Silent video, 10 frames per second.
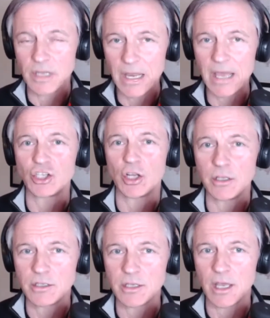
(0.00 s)

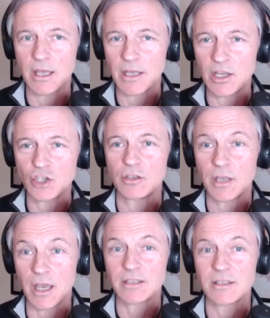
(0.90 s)
legends, and ancient
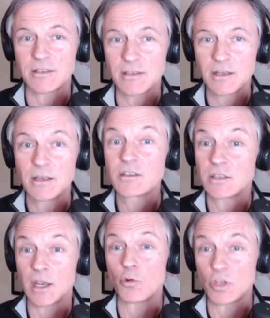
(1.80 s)
texts
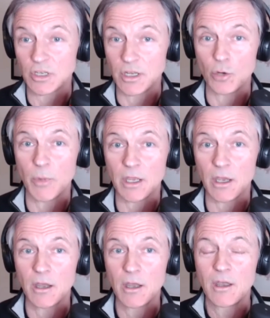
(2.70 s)
seriously. You make a